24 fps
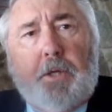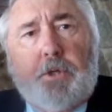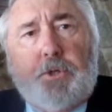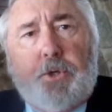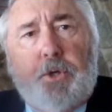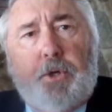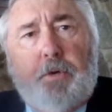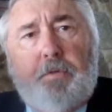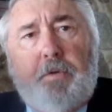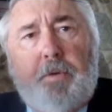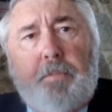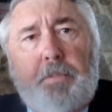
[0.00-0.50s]
I
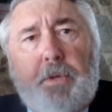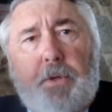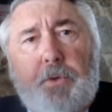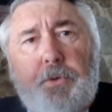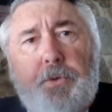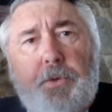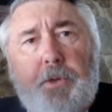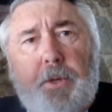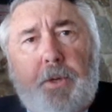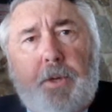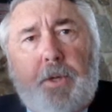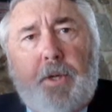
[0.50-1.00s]
served in
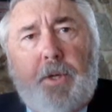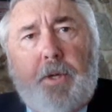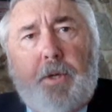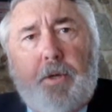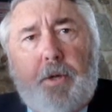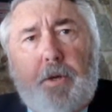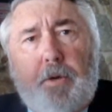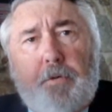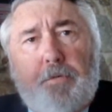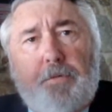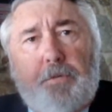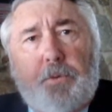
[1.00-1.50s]
both the
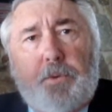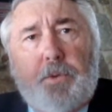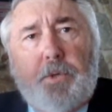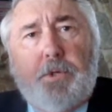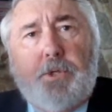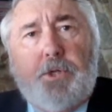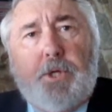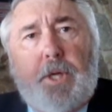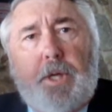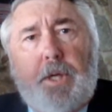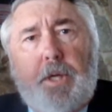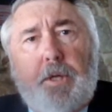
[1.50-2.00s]
Air
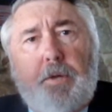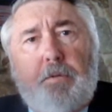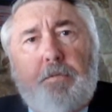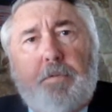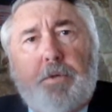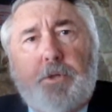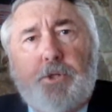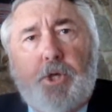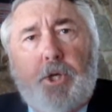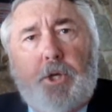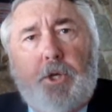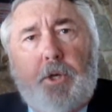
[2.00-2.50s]
Force and
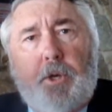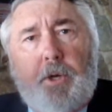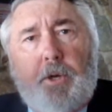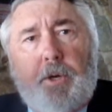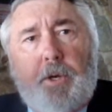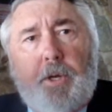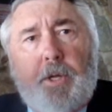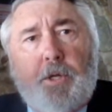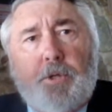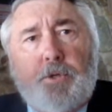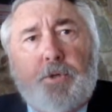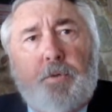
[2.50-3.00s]
Virginia Air
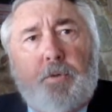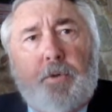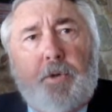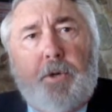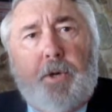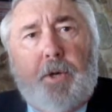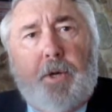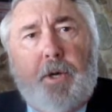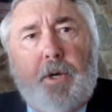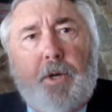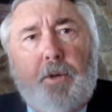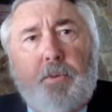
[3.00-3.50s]
National
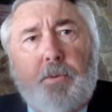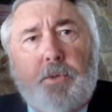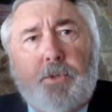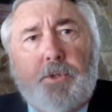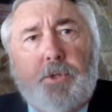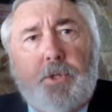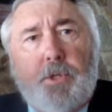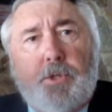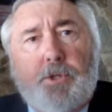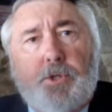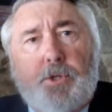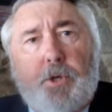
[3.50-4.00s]
Guard and
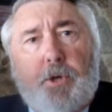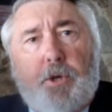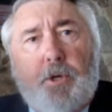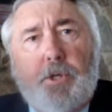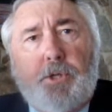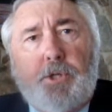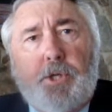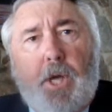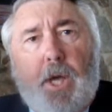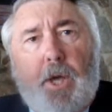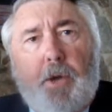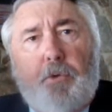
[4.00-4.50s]
was
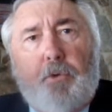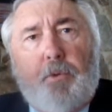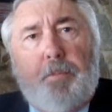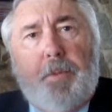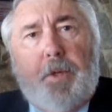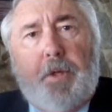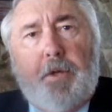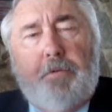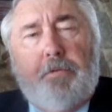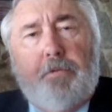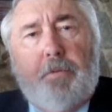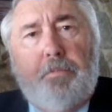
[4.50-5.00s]
discharged
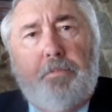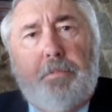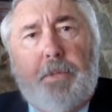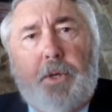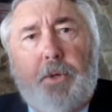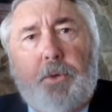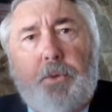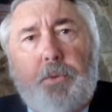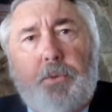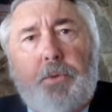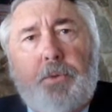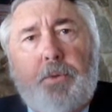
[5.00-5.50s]
honorably from
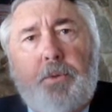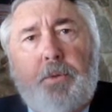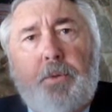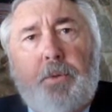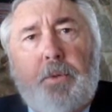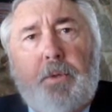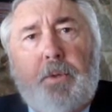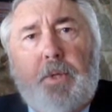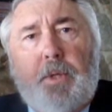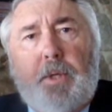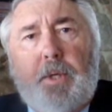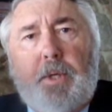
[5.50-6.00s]
both.
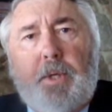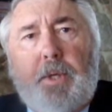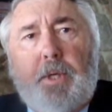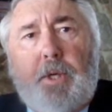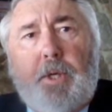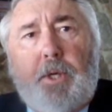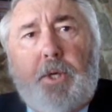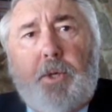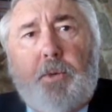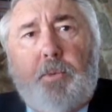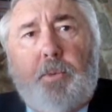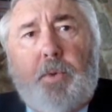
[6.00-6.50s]

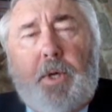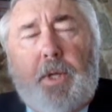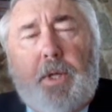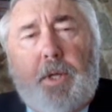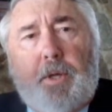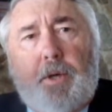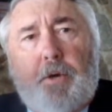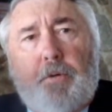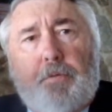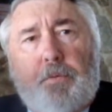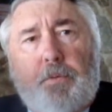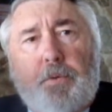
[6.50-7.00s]
While
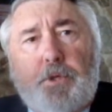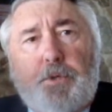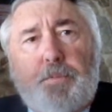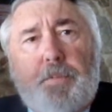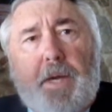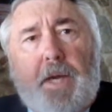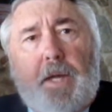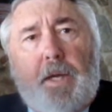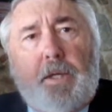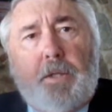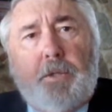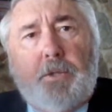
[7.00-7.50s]
an Air Force
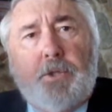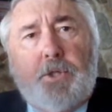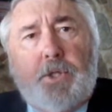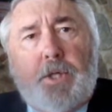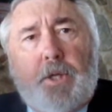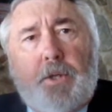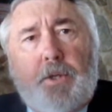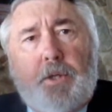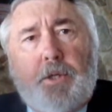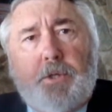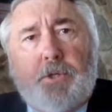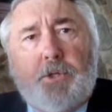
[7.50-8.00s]
pilot in
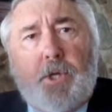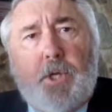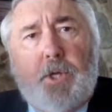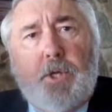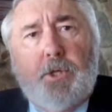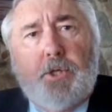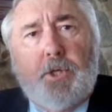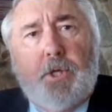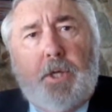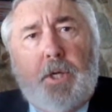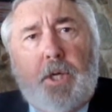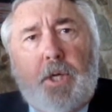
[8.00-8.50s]
Southeast
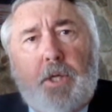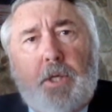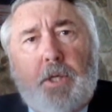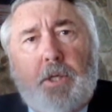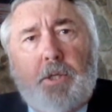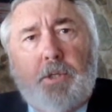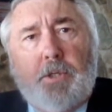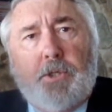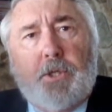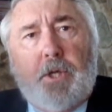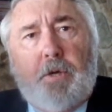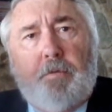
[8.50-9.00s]
Asia in
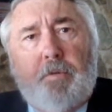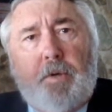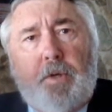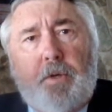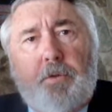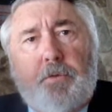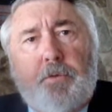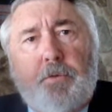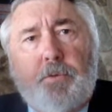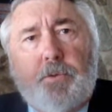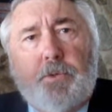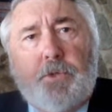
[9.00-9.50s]
1970
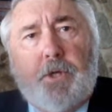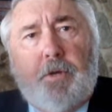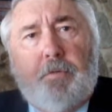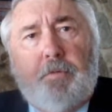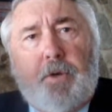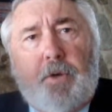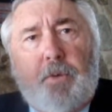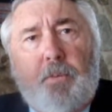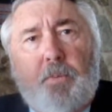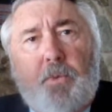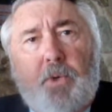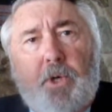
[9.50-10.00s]
through
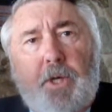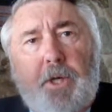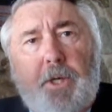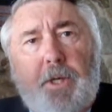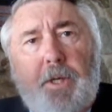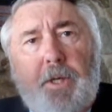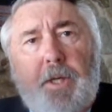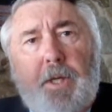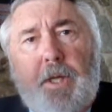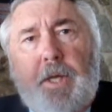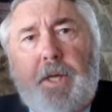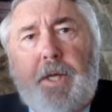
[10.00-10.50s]

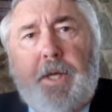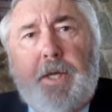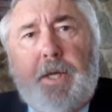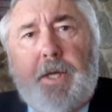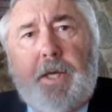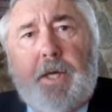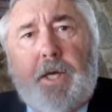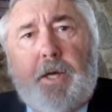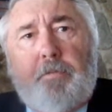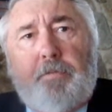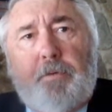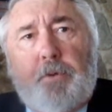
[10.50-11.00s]
71,
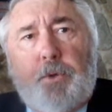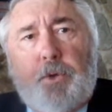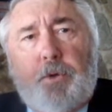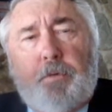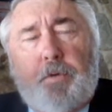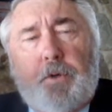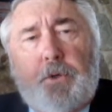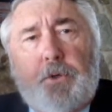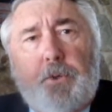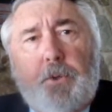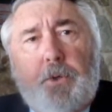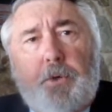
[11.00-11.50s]
I flew
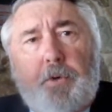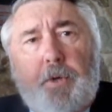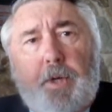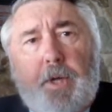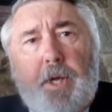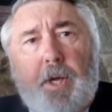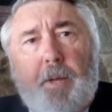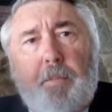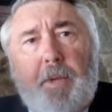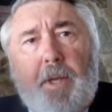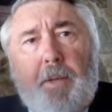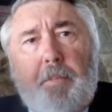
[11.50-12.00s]
over 200
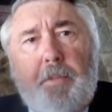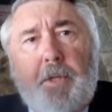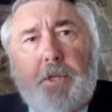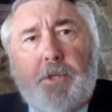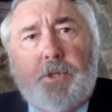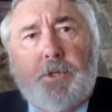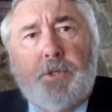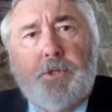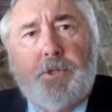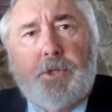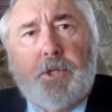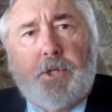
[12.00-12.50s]
combat
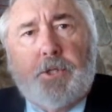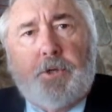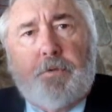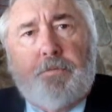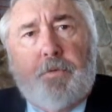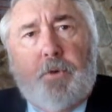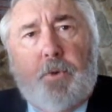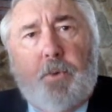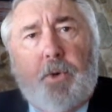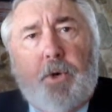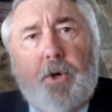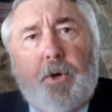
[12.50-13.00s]
missions as a
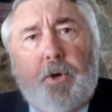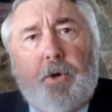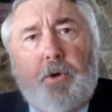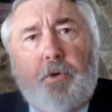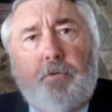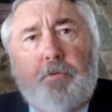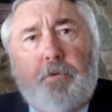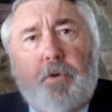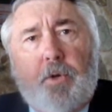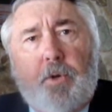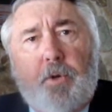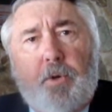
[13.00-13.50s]
forward air
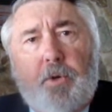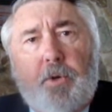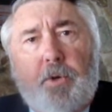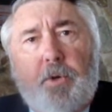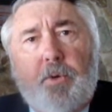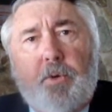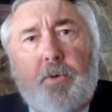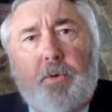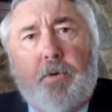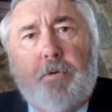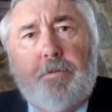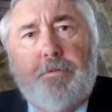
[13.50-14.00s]
controller,
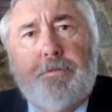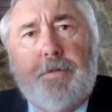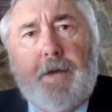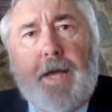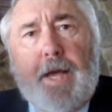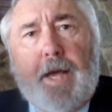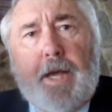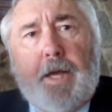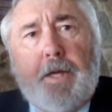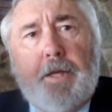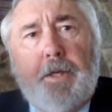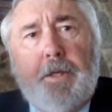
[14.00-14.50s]
or
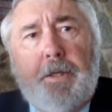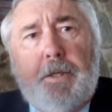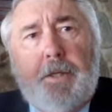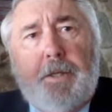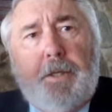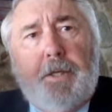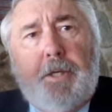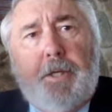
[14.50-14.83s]
FAC.